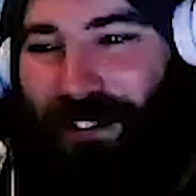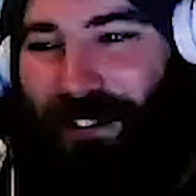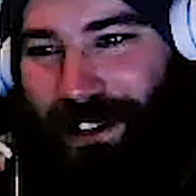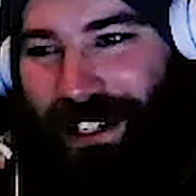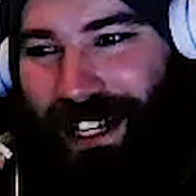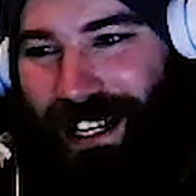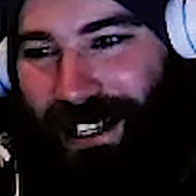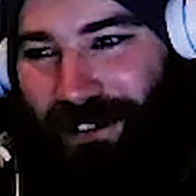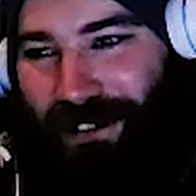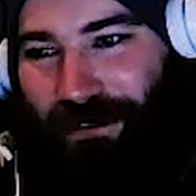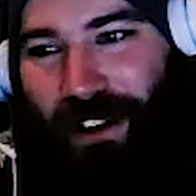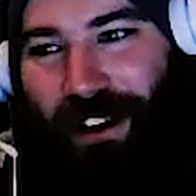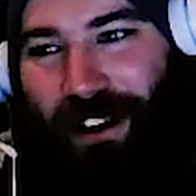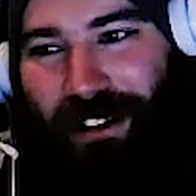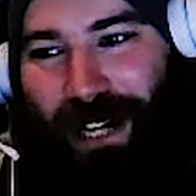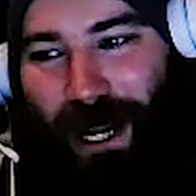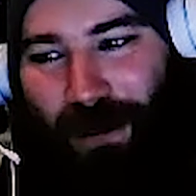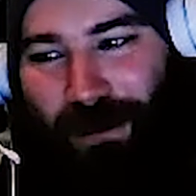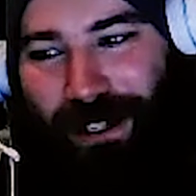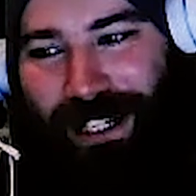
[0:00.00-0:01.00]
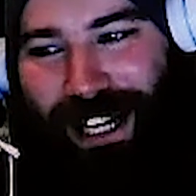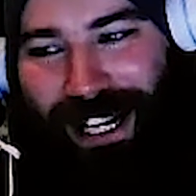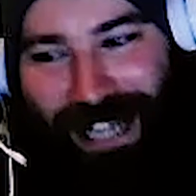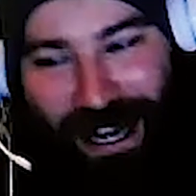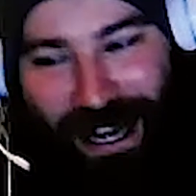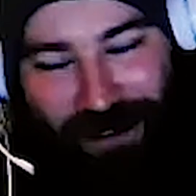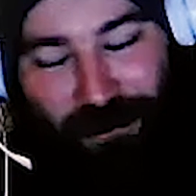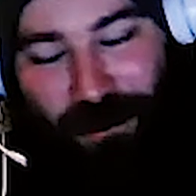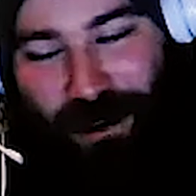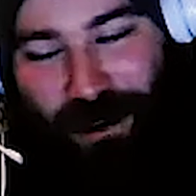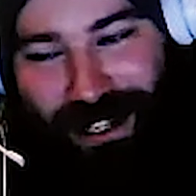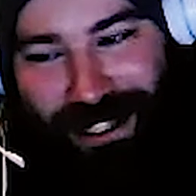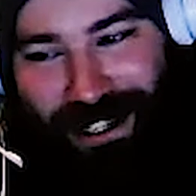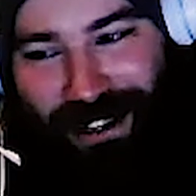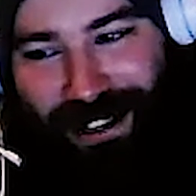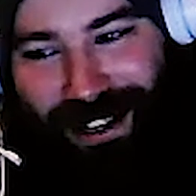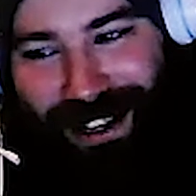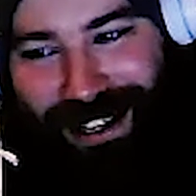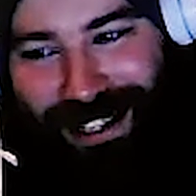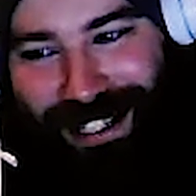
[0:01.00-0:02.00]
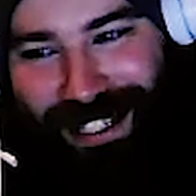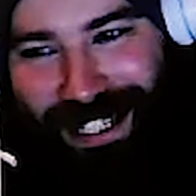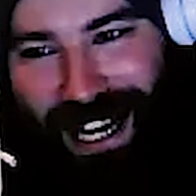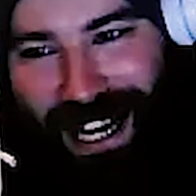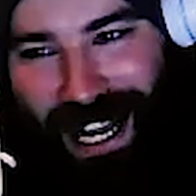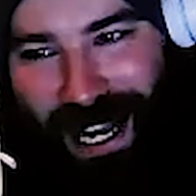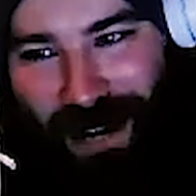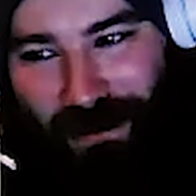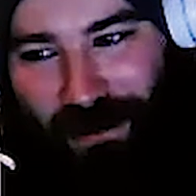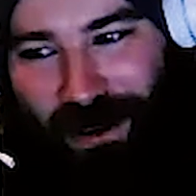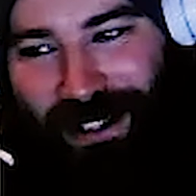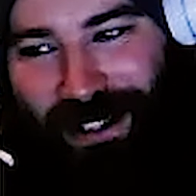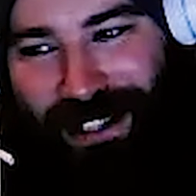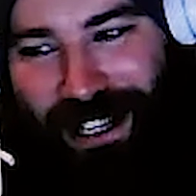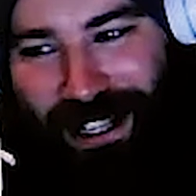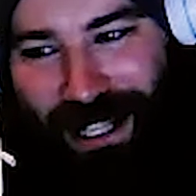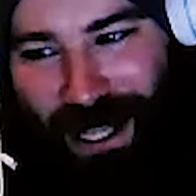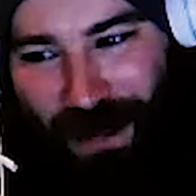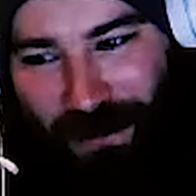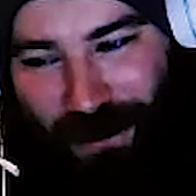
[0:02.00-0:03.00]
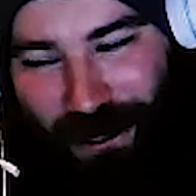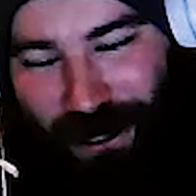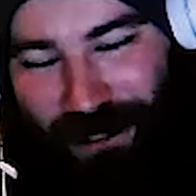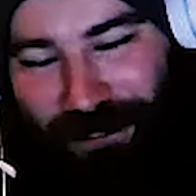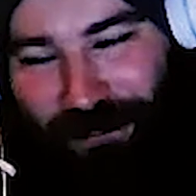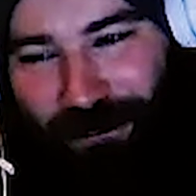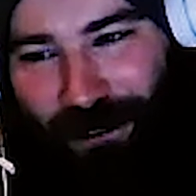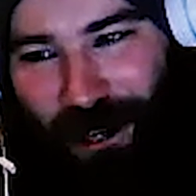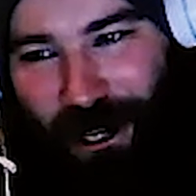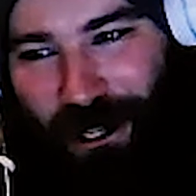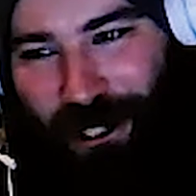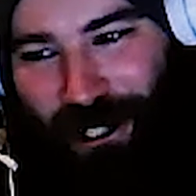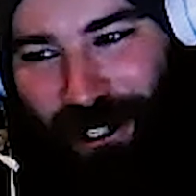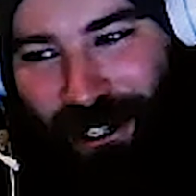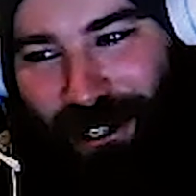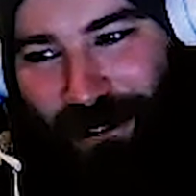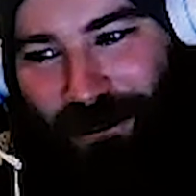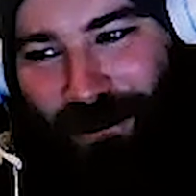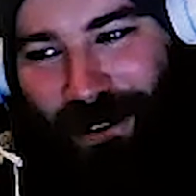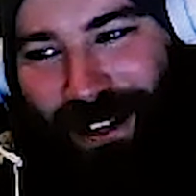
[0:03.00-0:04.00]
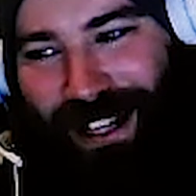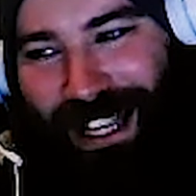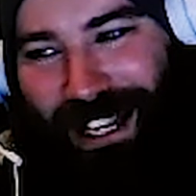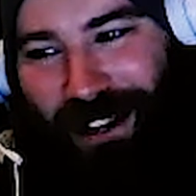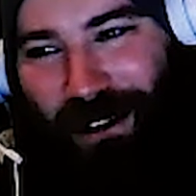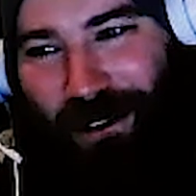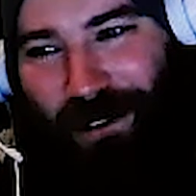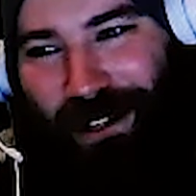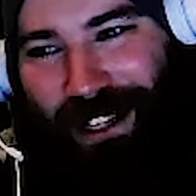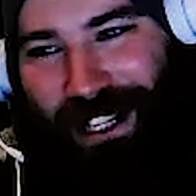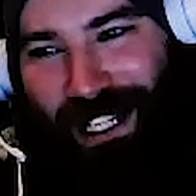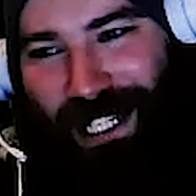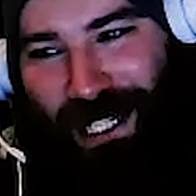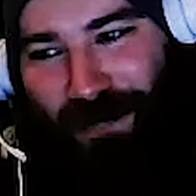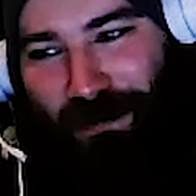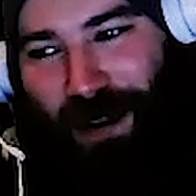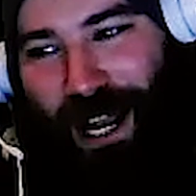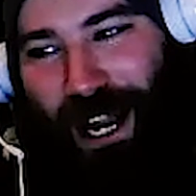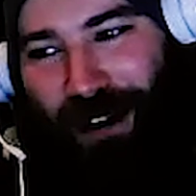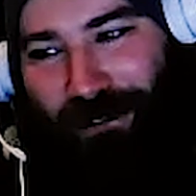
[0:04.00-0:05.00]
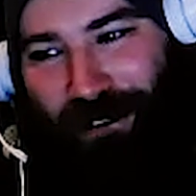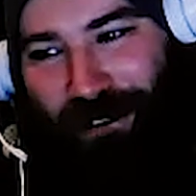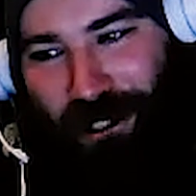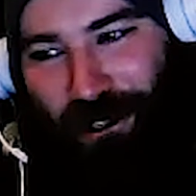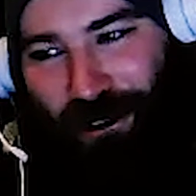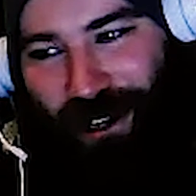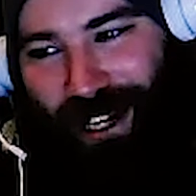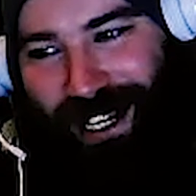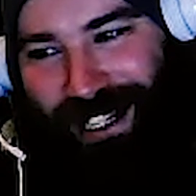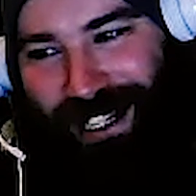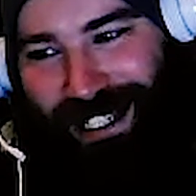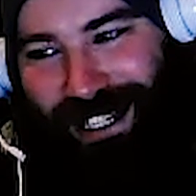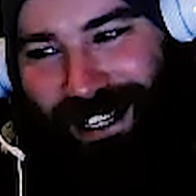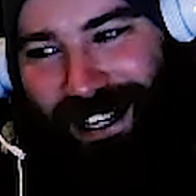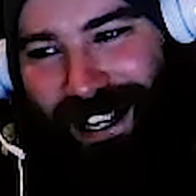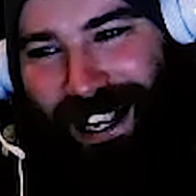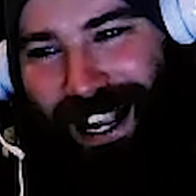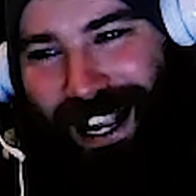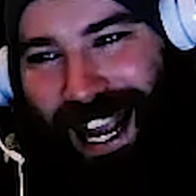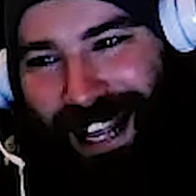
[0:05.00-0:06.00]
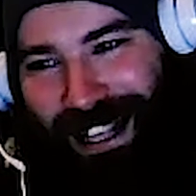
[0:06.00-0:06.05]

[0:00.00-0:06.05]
that is very up to date and everyone is going to understand. But it's like the episode of Frasier where they go to the spa retreat, and